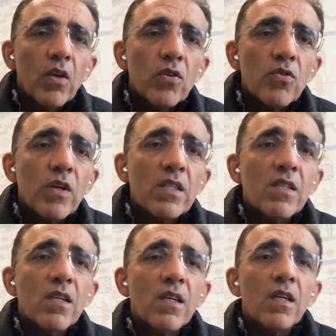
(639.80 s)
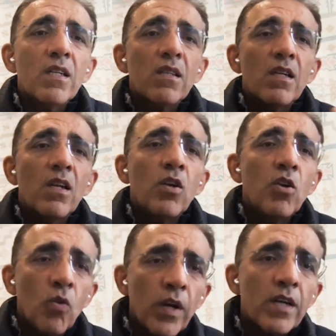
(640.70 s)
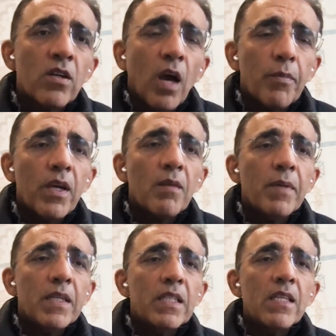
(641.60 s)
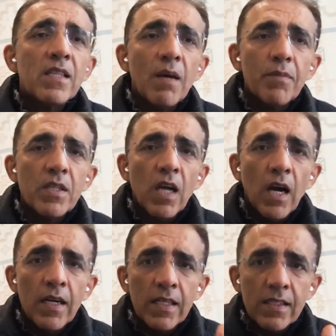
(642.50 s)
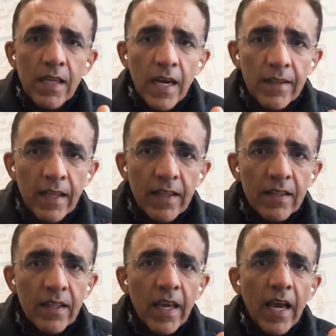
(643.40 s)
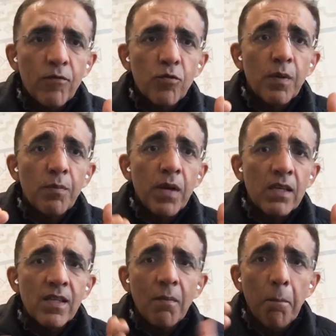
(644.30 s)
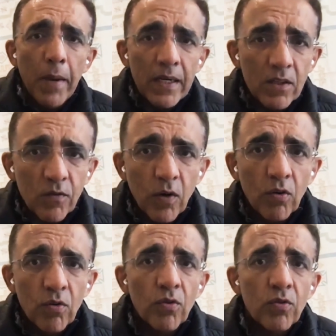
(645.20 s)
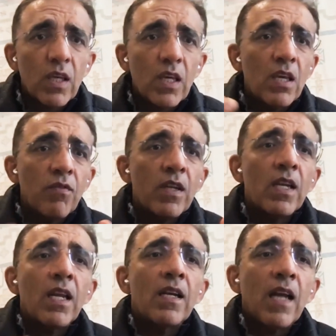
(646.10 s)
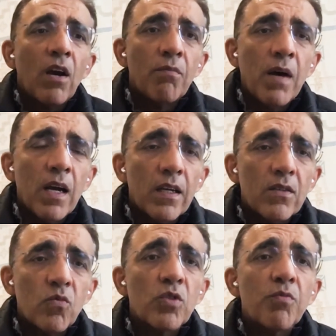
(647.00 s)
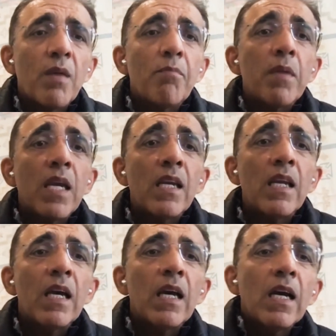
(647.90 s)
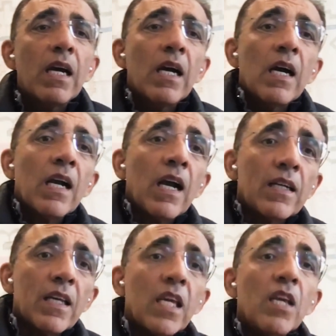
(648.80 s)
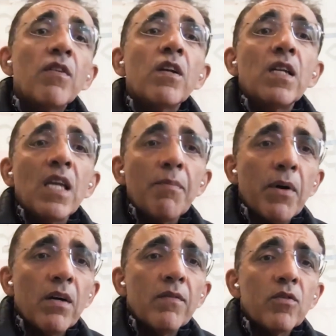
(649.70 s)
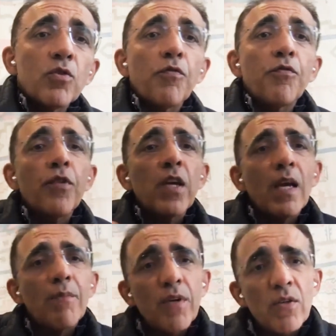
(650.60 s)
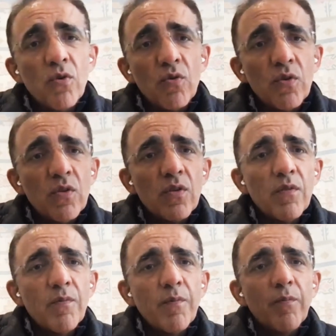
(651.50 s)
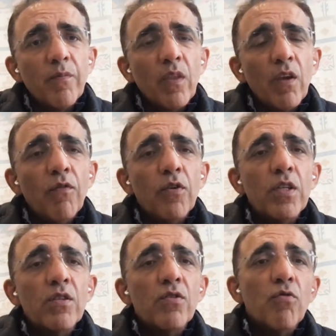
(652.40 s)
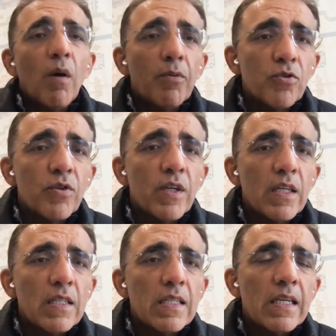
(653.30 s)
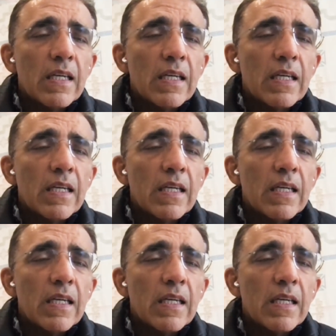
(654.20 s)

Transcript: So it's a loaded topic, but these companies understand that they have to be placing bets for growth even in down markets, which may mean cutting even deeper to free up resources for these new opportunities.